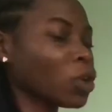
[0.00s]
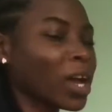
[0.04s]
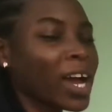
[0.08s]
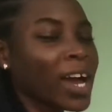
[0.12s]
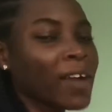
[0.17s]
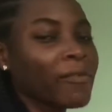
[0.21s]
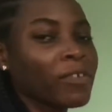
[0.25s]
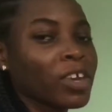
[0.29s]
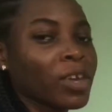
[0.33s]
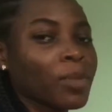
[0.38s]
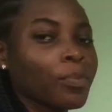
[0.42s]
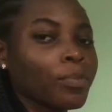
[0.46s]

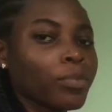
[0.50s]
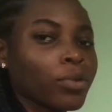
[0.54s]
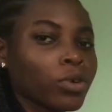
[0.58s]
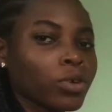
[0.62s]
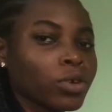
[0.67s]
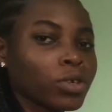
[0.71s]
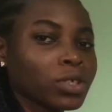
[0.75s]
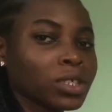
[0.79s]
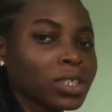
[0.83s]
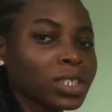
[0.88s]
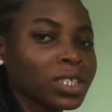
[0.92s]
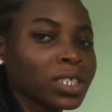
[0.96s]
have a
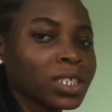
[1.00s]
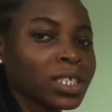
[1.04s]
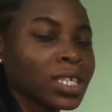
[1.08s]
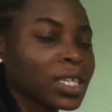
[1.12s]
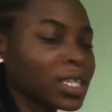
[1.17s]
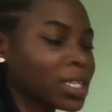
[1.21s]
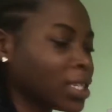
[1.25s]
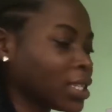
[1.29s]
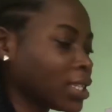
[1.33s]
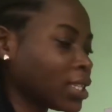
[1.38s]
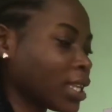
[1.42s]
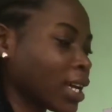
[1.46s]
pond
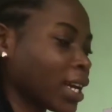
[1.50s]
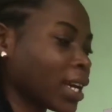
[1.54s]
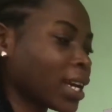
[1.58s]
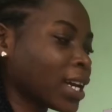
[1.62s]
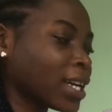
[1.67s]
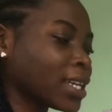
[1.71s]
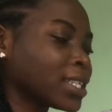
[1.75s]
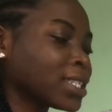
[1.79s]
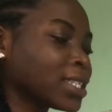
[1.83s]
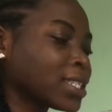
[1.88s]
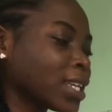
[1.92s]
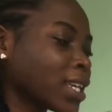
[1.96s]
that
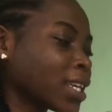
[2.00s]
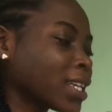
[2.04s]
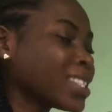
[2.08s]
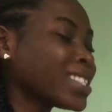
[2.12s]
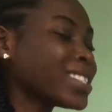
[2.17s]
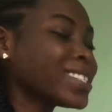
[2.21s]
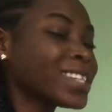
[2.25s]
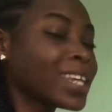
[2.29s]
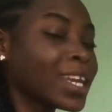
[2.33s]
can take